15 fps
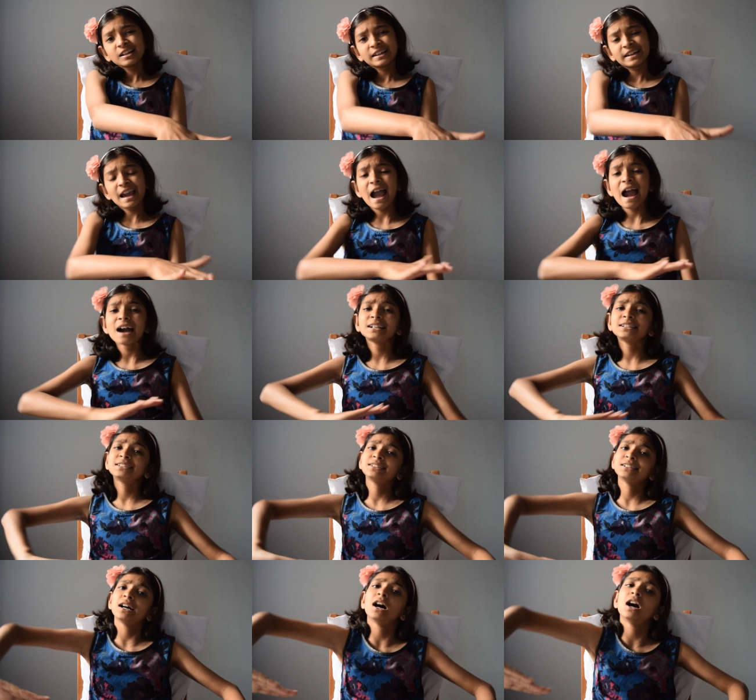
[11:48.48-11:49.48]

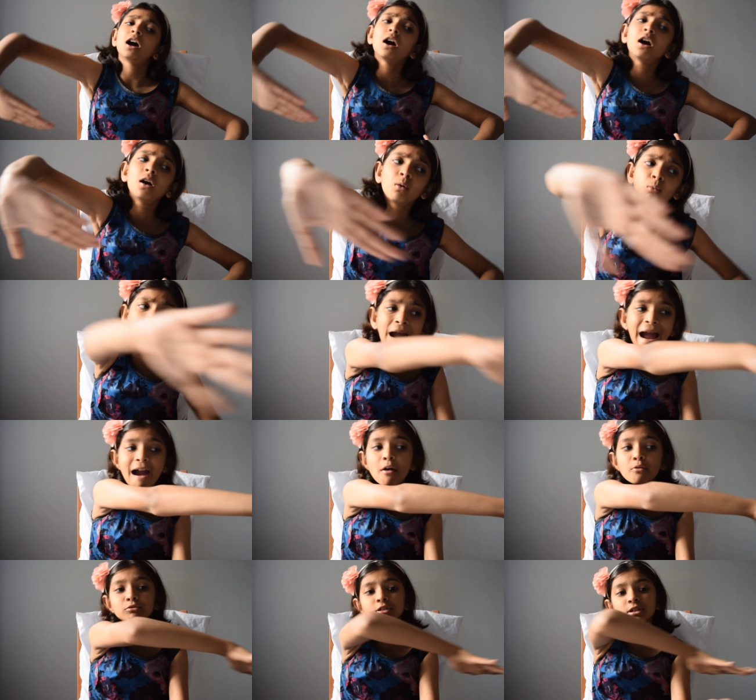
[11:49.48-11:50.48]
gas
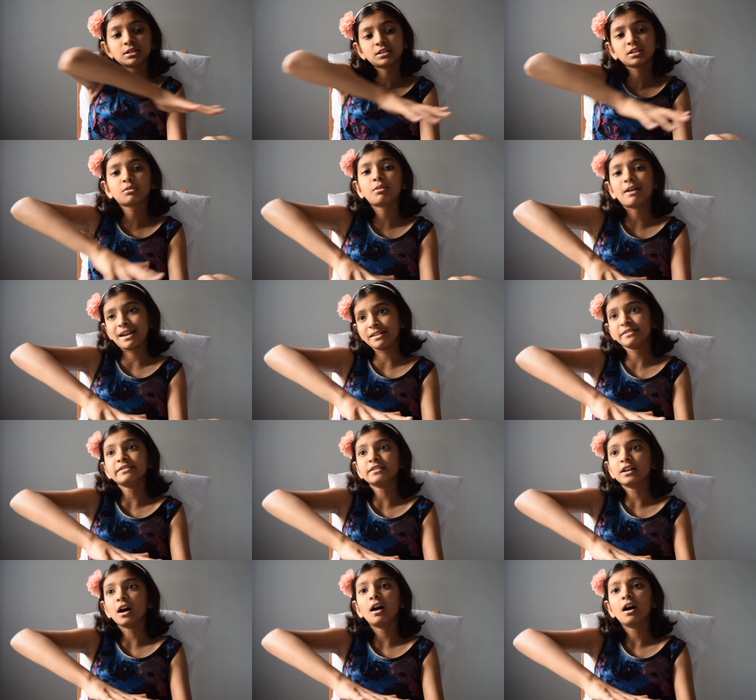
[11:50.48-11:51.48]
around the
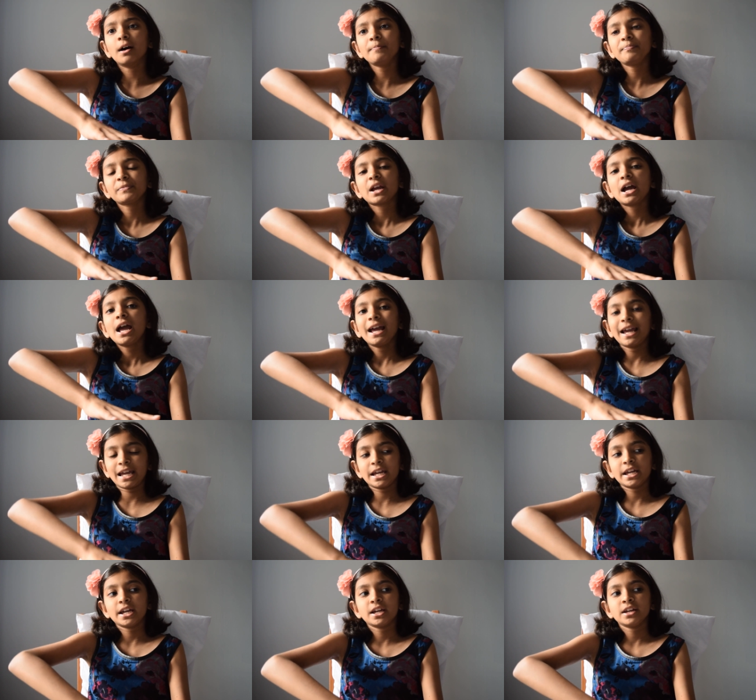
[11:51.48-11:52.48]
quasar
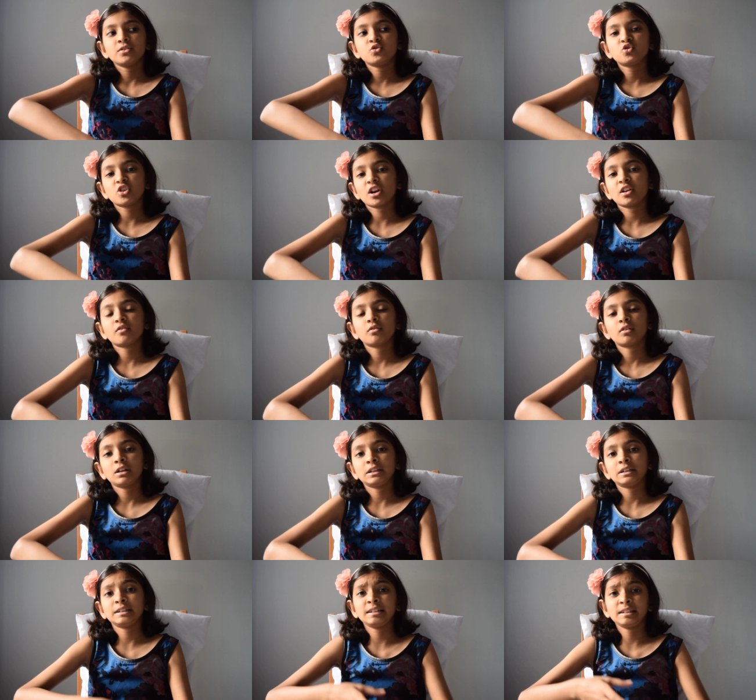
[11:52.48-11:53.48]
is
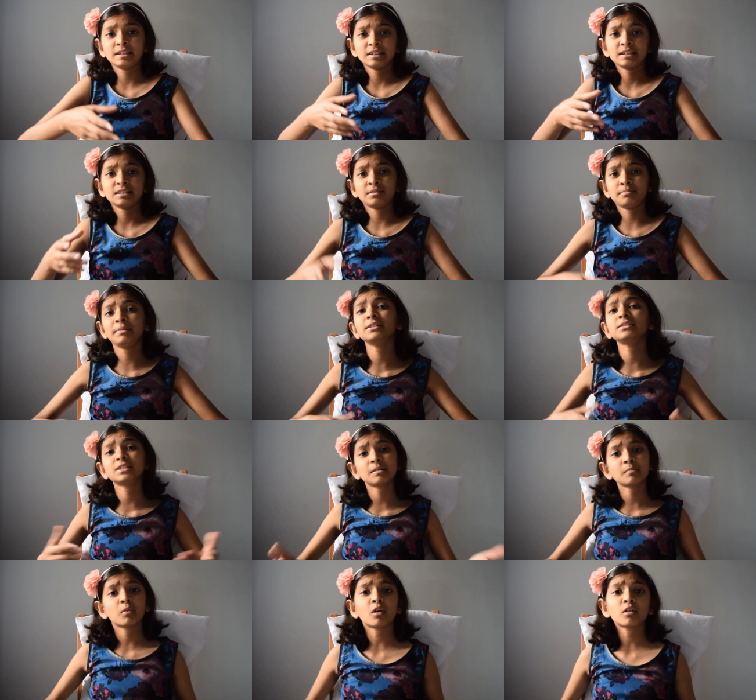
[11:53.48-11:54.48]
generally the
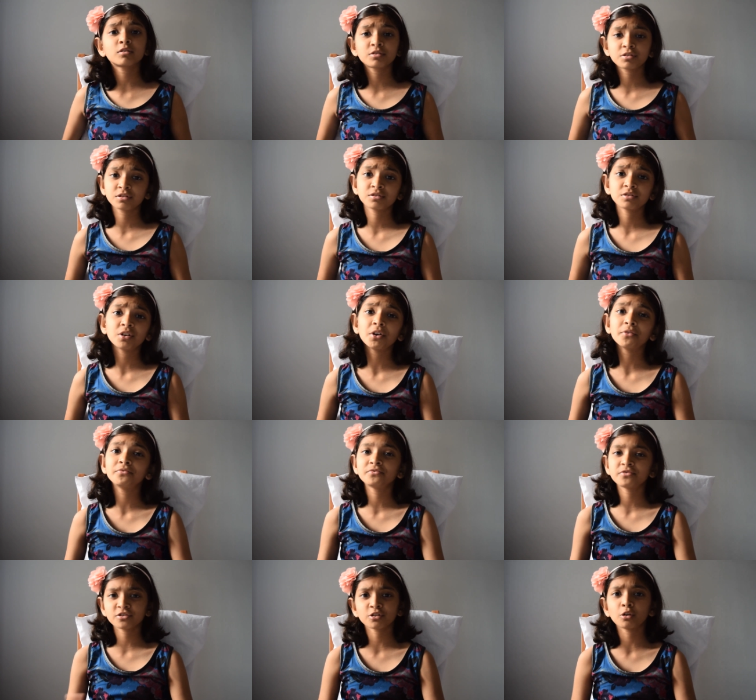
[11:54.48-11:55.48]
building blocks of
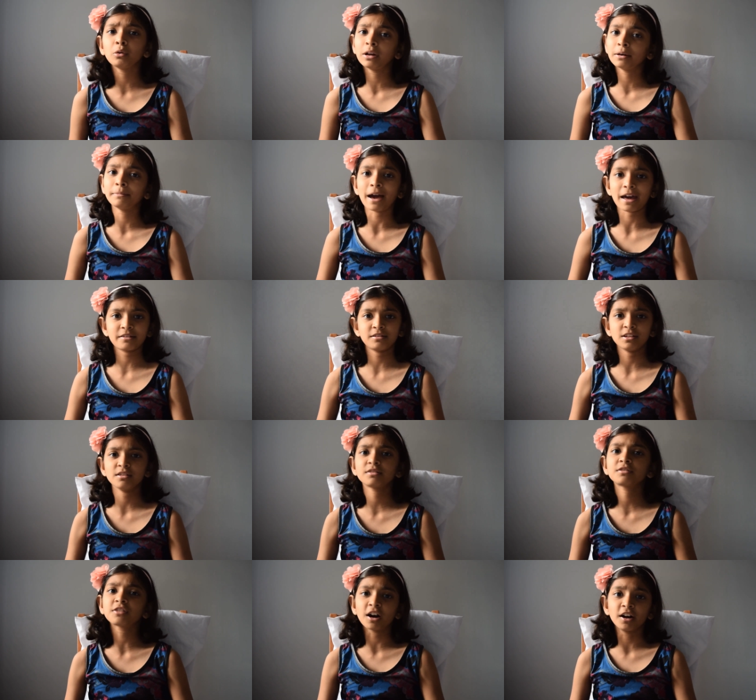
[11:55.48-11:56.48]
solar masses,
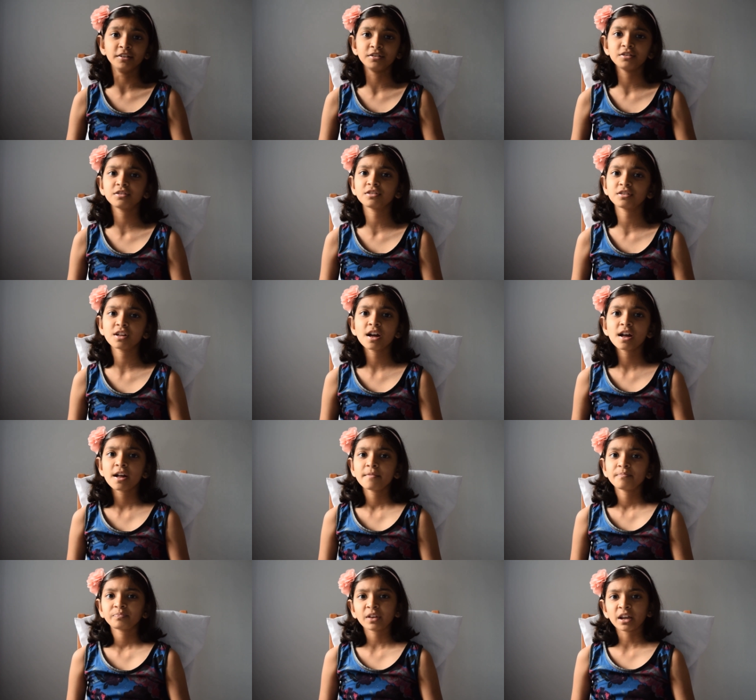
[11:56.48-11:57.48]
suns
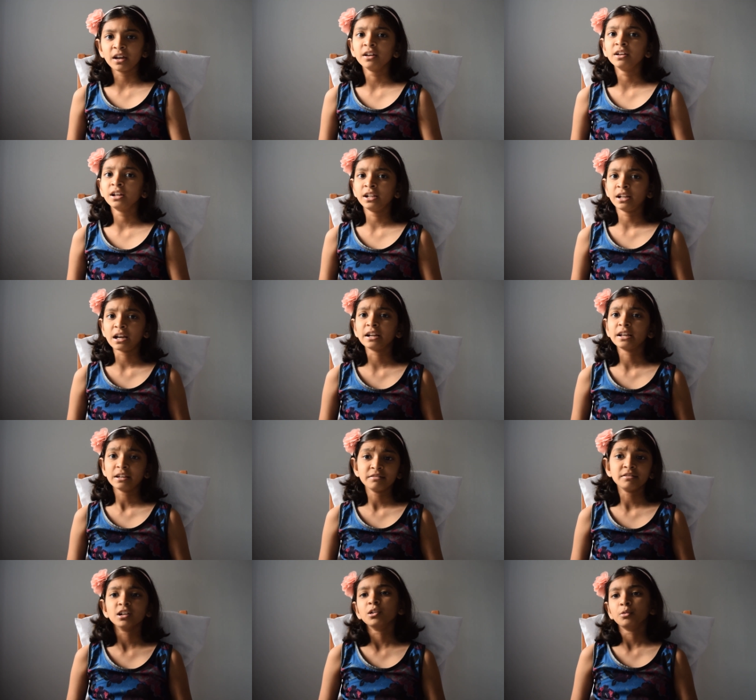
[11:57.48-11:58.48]
in an
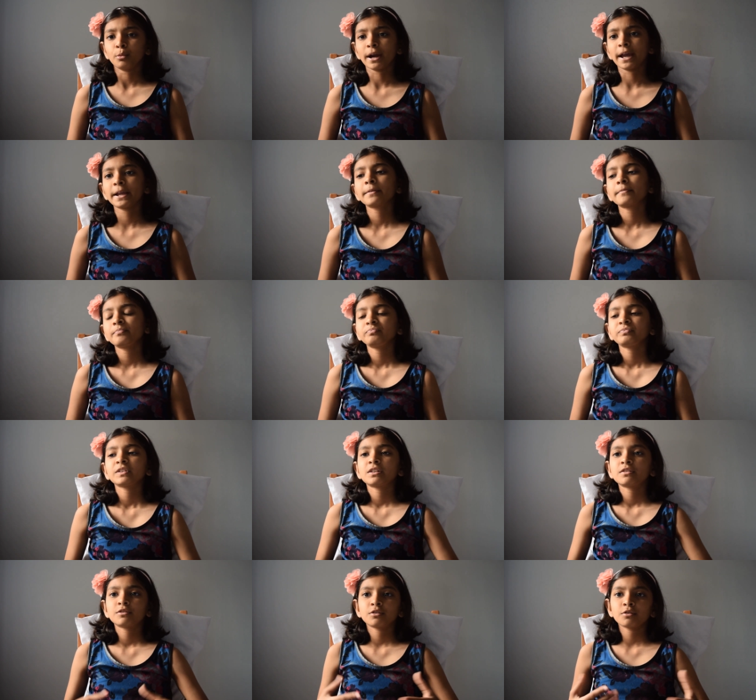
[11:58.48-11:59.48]
easier way.
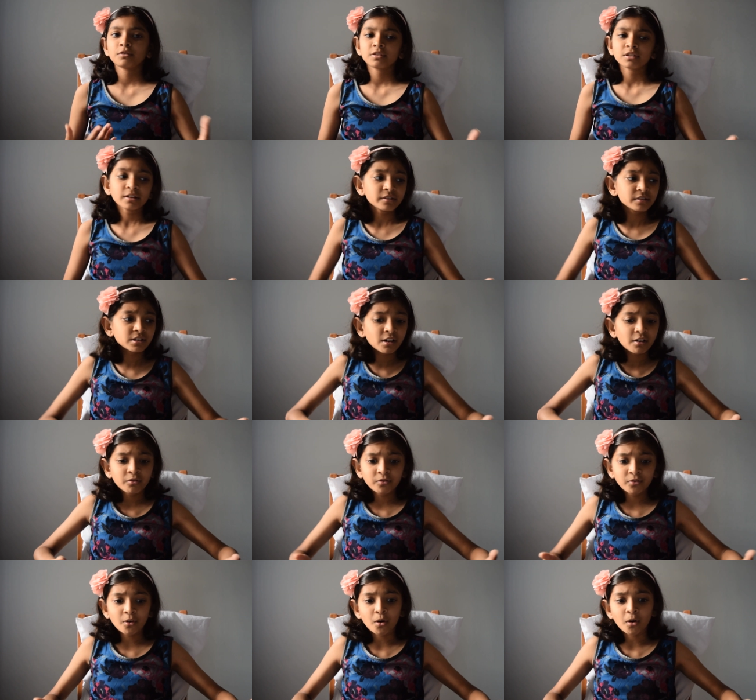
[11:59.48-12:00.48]
So some are
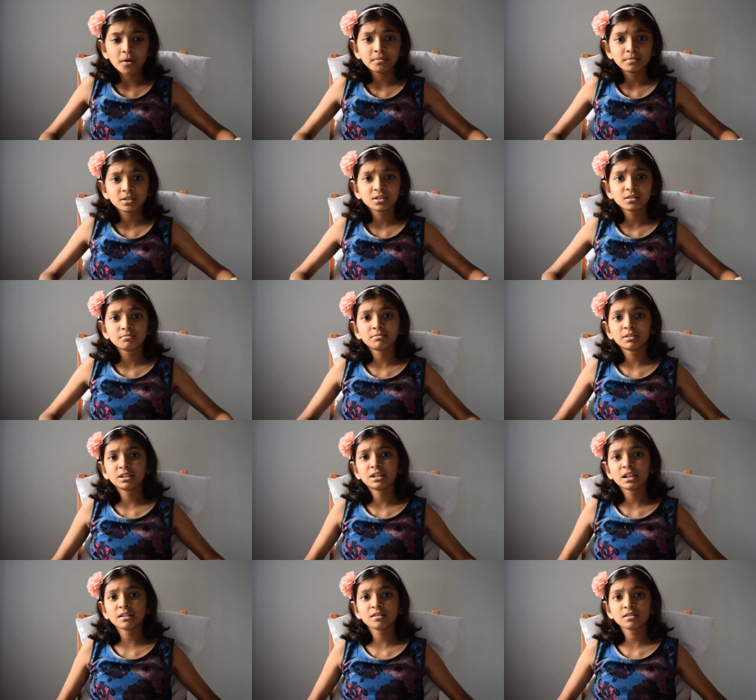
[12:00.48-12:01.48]
formed, but then